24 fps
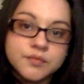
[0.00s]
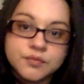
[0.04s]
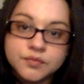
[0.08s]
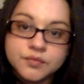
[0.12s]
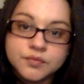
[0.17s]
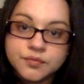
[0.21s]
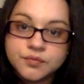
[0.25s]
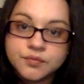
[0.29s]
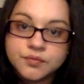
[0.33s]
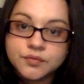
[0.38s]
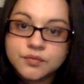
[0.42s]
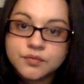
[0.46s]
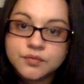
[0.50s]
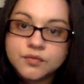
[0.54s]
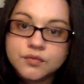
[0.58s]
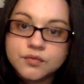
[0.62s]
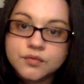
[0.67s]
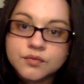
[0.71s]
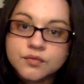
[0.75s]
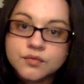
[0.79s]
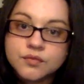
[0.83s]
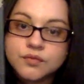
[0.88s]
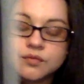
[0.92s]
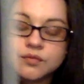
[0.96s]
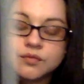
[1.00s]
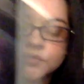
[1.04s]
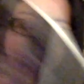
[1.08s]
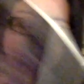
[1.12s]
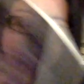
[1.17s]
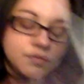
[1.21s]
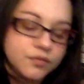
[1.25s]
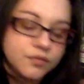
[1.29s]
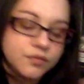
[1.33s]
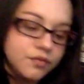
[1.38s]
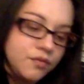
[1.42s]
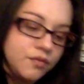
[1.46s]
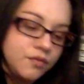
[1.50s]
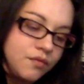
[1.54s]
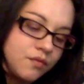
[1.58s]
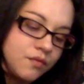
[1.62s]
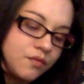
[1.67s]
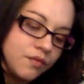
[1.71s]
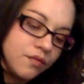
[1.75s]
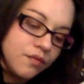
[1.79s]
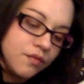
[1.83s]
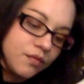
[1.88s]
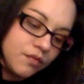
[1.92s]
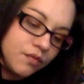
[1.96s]

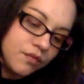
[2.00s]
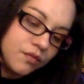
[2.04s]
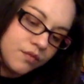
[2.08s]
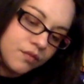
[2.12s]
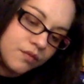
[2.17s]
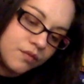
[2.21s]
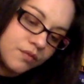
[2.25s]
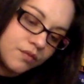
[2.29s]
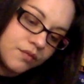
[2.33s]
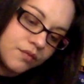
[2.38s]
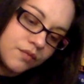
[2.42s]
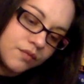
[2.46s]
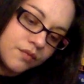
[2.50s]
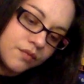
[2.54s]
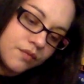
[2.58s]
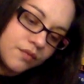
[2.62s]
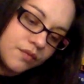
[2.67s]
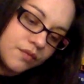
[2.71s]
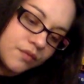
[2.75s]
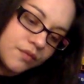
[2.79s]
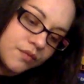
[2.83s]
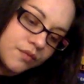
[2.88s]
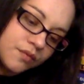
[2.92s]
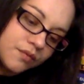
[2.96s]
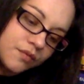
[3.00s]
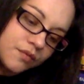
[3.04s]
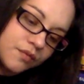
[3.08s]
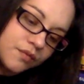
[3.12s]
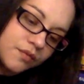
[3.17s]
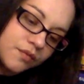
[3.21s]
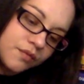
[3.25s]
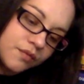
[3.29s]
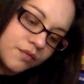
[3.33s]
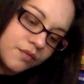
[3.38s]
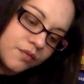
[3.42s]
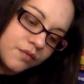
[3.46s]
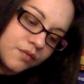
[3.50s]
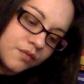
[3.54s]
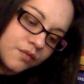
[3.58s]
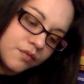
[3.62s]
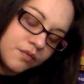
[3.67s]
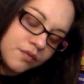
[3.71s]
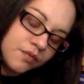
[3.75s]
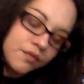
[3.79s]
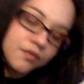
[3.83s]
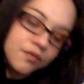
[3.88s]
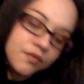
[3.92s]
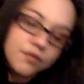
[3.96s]

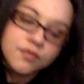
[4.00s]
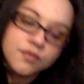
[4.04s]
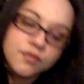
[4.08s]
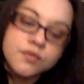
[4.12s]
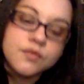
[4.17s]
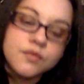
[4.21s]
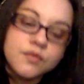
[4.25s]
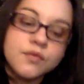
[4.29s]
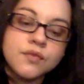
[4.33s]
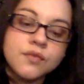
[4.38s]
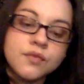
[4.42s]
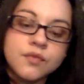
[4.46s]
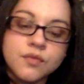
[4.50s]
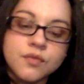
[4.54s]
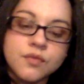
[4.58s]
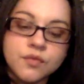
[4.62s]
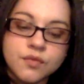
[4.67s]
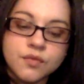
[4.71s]
No one is speaking in this clip.